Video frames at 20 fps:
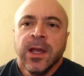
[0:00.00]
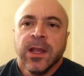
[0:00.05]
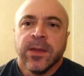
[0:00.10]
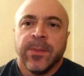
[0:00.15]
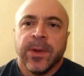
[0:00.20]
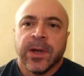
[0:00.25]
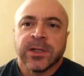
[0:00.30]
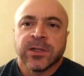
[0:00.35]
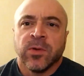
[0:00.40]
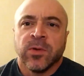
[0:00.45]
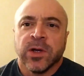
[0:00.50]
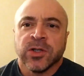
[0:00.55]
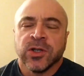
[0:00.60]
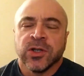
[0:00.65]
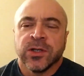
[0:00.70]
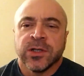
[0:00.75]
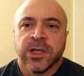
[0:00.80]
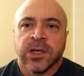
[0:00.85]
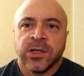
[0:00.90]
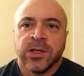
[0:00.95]
The best
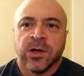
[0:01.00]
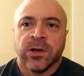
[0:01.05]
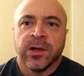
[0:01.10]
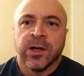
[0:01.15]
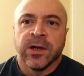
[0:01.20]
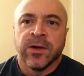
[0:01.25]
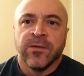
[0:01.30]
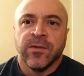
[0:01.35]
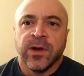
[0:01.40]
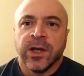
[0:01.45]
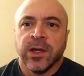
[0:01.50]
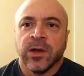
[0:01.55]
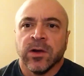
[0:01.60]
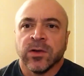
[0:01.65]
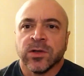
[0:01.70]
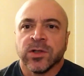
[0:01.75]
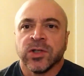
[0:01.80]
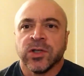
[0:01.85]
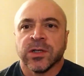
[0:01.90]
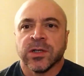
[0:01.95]
questions I turn into
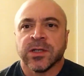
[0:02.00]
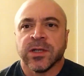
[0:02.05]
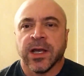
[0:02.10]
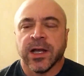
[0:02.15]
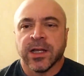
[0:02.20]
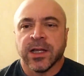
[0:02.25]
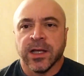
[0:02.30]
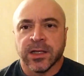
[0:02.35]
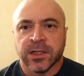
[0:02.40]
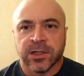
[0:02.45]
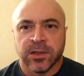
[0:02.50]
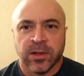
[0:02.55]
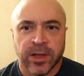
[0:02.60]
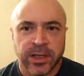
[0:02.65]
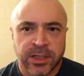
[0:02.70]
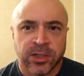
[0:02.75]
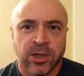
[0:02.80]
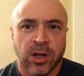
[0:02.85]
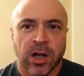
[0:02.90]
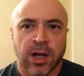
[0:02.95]
videos just like this. So
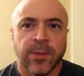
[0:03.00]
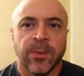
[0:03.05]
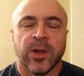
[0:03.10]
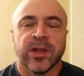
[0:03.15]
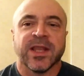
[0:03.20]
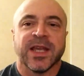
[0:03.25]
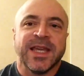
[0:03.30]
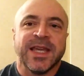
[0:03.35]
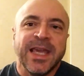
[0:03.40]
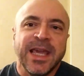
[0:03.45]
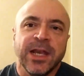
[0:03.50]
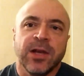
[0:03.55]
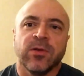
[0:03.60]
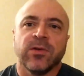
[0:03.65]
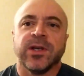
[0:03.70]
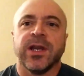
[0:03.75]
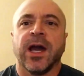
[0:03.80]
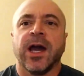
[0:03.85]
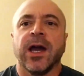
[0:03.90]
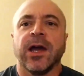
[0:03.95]
let's talk about the
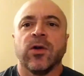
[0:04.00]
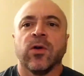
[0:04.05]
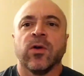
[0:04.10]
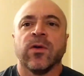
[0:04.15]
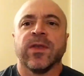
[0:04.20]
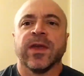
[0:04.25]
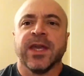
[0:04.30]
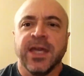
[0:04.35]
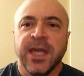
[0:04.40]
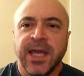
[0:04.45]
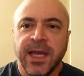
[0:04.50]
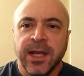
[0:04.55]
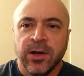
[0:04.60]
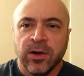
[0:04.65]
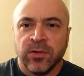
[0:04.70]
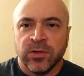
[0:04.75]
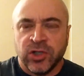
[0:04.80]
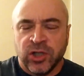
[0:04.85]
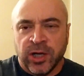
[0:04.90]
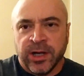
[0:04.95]
keto diet or the
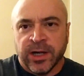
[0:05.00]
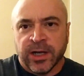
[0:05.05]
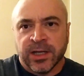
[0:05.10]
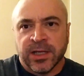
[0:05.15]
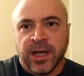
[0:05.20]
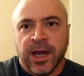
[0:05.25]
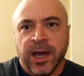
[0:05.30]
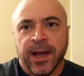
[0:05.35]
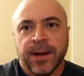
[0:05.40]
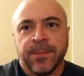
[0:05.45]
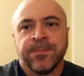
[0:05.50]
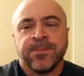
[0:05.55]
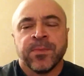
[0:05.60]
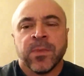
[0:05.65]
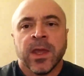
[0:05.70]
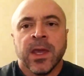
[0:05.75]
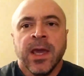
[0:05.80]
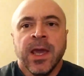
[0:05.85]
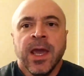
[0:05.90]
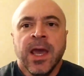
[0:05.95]
ketogenic diet.
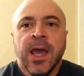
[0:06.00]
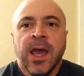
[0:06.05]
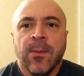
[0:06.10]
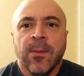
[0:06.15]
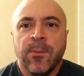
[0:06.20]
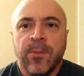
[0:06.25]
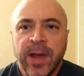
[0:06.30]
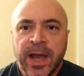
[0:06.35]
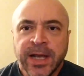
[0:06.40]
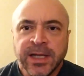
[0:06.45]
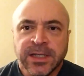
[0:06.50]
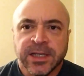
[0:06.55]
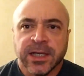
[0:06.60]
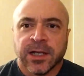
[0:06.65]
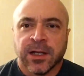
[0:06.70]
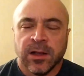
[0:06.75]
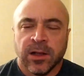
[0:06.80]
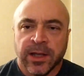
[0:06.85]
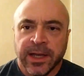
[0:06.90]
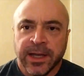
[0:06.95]

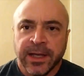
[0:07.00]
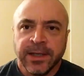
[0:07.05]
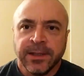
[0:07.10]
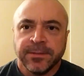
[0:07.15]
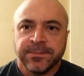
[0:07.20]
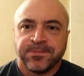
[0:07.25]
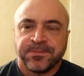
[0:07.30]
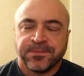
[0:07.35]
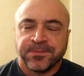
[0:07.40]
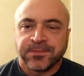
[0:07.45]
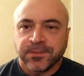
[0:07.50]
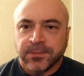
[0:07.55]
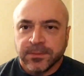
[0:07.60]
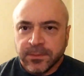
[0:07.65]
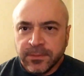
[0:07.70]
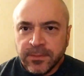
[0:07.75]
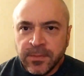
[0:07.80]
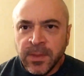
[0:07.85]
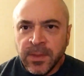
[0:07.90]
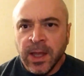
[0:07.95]
Basically,
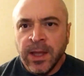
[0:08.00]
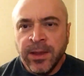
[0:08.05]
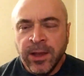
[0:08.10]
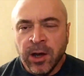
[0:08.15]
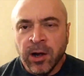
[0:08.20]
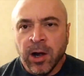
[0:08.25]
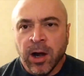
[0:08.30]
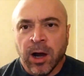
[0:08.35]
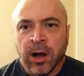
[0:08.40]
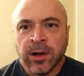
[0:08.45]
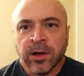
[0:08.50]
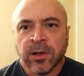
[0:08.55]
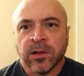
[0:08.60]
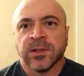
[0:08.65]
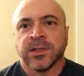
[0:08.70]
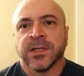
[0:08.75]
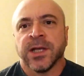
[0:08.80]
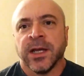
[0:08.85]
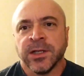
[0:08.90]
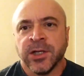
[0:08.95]
and there are
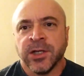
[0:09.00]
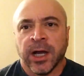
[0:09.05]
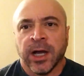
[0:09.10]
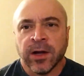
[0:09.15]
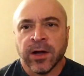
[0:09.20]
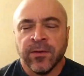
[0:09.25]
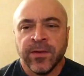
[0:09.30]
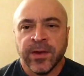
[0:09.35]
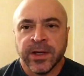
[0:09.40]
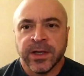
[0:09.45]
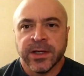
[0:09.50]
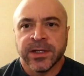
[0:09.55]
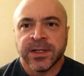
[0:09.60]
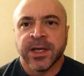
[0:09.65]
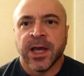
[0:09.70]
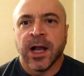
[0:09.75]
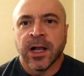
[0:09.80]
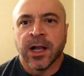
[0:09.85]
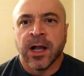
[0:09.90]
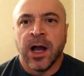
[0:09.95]
articles on
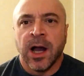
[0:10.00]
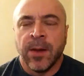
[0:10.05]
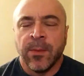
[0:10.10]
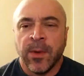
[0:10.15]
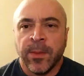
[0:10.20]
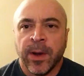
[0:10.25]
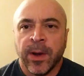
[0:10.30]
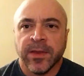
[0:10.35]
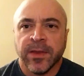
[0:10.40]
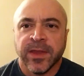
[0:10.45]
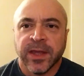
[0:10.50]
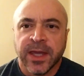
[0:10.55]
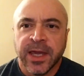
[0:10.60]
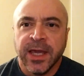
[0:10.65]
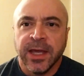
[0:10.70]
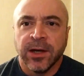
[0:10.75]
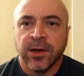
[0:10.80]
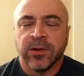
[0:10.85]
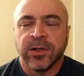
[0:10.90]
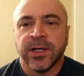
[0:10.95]
tigerfitness.com about the
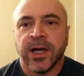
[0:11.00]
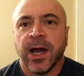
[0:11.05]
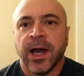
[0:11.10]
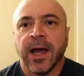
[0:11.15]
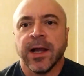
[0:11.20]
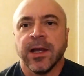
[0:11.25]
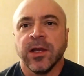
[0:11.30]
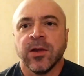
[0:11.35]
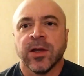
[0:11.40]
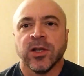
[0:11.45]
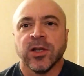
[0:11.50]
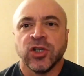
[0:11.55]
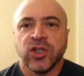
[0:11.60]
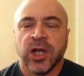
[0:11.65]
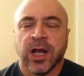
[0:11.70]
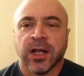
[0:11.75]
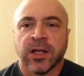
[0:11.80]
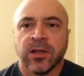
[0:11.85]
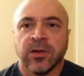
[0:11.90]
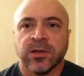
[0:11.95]
keto diet. You can
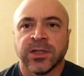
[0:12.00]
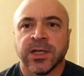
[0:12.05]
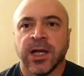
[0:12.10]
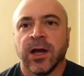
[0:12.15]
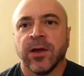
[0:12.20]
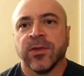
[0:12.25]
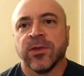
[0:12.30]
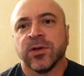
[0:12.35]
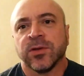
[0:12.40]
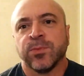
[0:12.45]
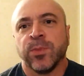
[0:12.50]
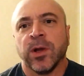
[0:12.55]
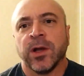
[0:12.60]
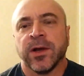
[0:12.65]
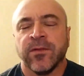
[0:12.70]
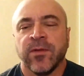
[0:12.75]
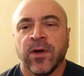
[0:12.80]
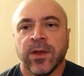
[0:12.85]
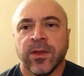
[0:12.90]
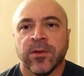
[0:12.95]
check those out. There's
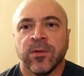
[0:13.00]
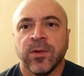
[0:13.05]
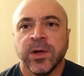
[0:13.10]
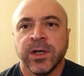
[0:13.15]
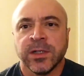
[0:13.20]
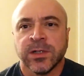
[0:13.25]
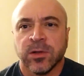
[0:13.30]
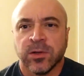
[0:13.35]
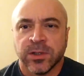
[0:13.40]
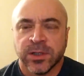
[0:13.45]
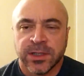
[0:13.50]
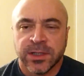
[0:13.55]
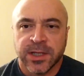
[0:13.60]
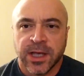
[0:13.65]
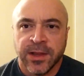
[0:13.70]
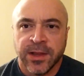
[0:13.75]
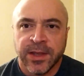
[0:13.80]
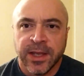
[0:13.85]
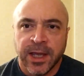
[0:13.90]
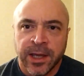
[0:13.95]
plenty of other resources
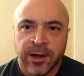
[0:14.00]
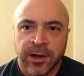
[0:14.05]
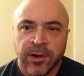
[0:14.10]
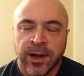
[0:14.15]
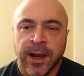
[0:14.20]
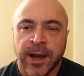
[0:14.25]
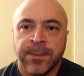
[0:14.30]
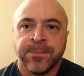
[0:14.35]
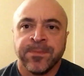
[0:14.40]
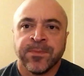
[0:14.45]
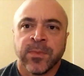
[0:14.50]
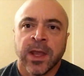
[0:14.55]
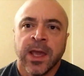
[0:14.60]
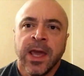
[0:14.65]
on the internet.